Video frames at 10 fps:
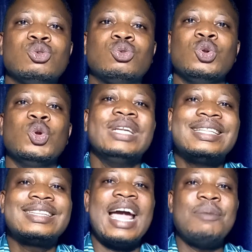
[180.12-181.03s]
you to know
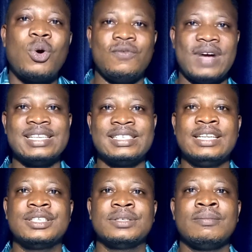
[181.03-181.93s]
the type of
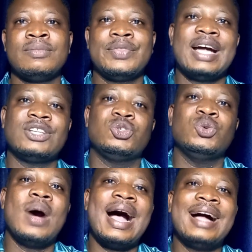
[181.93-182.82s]
assets that
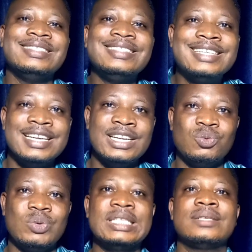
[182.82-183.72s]
you are
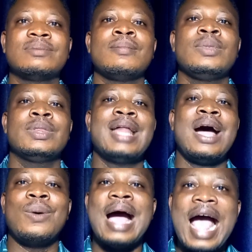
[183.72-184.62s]
dealing with.
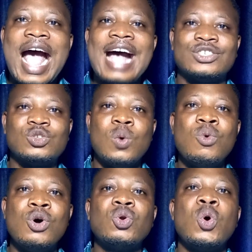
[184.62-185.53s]
Now, as
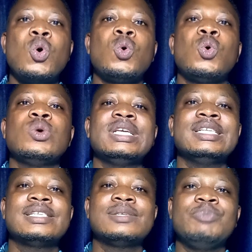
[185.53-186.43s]
someone who
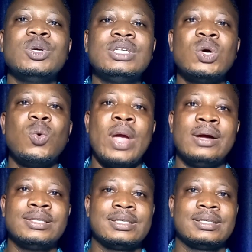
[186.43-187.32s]
is building
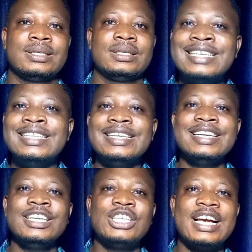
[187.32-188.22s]
wealth in the
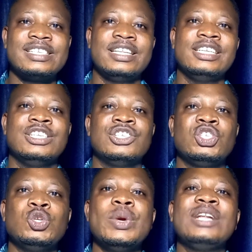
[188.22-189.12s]
initial stages,
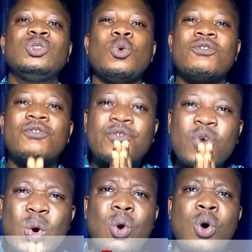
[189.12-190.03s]
you need to
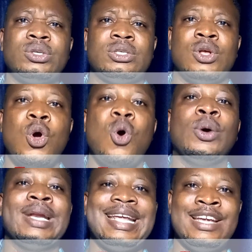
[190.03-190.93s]
focus
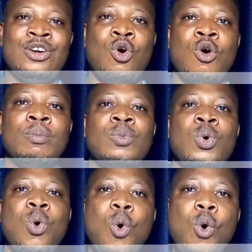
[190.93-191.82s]
on income
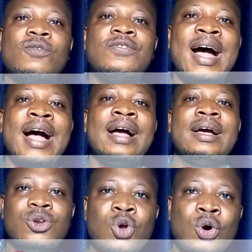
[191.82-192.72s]
over
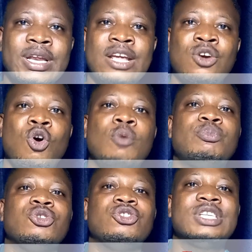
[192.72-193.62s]
non-income
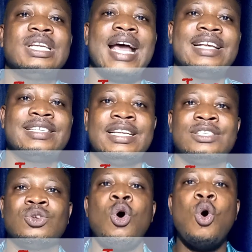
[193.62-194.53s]
producing
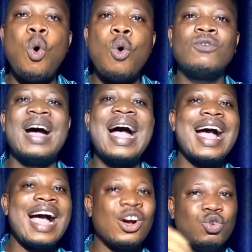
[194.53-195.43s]
assets or
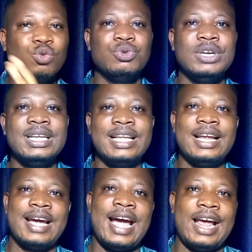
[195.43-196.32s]
over
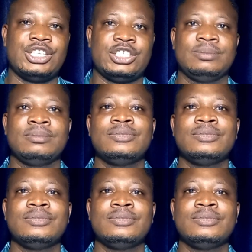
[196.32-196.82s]
accumulated cash.